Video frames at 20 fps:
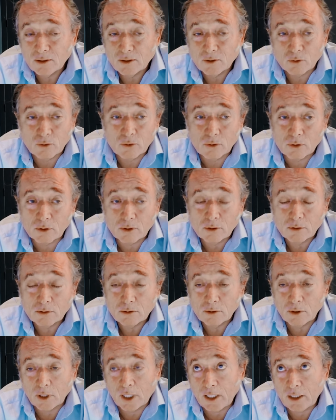Or,
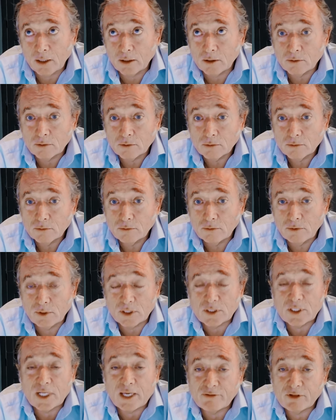I don't know,
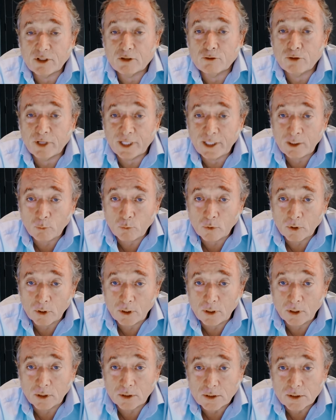doesn't have the credit
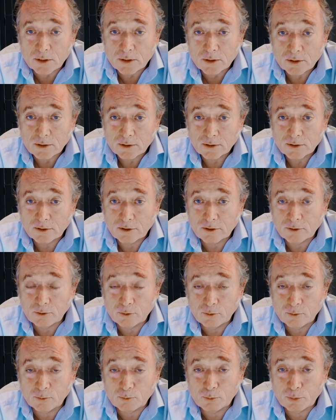worthiness
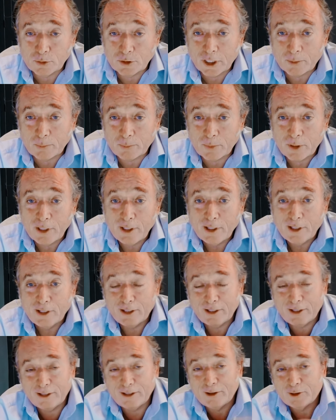to put up,
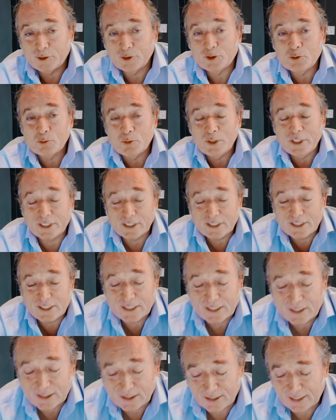you know, to be
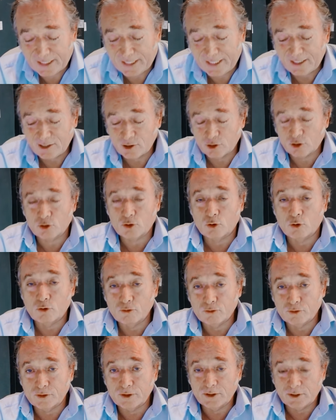considered a
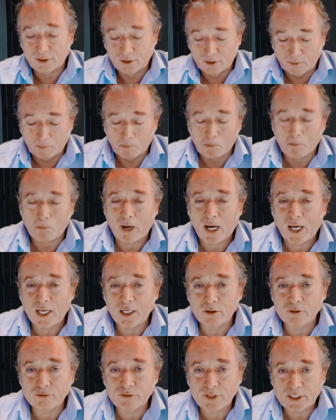solvent
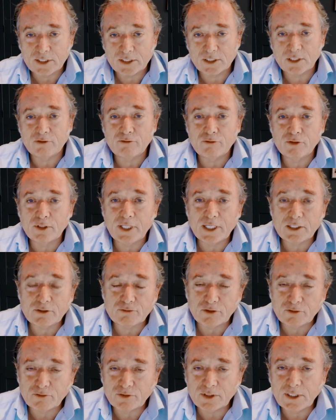buyer of that stuff for the next
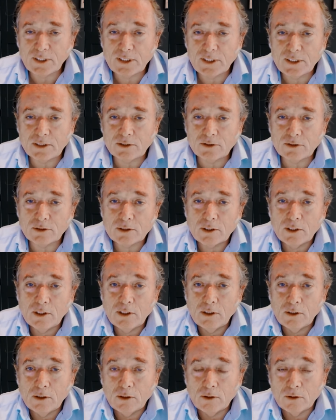15 years,
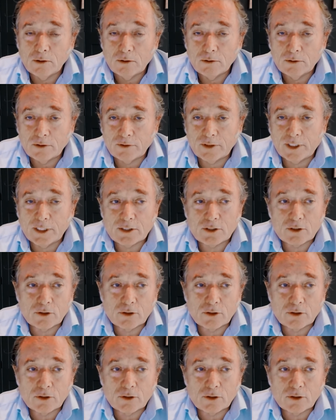right?